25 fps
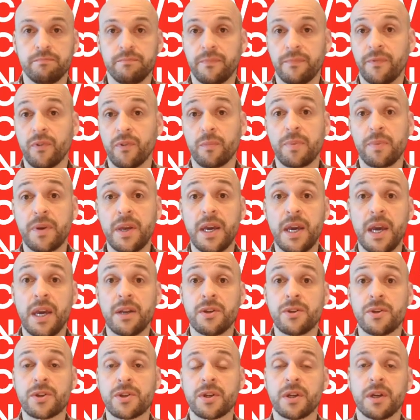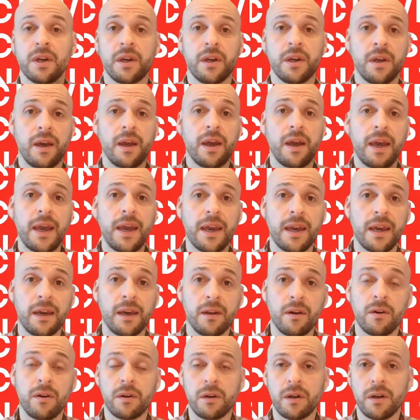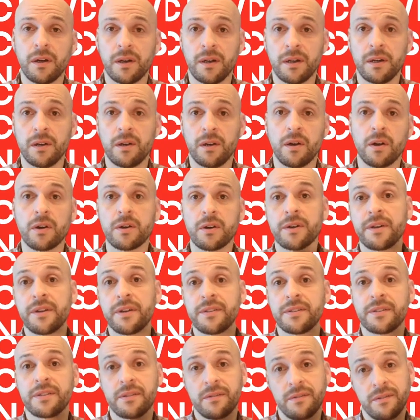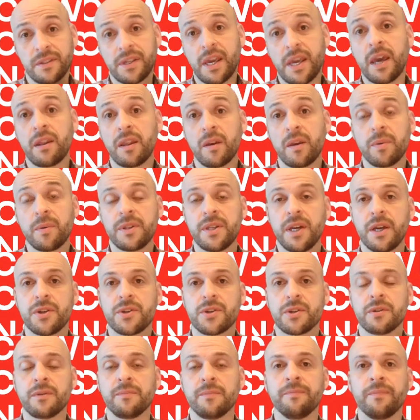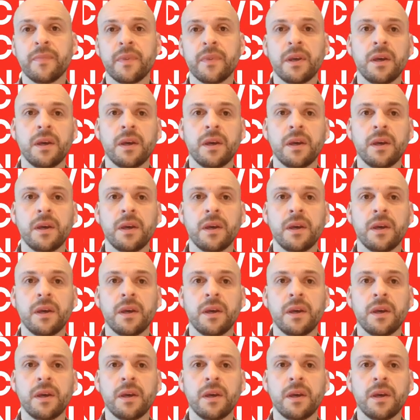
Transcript: for pH and hardness, scaling potential,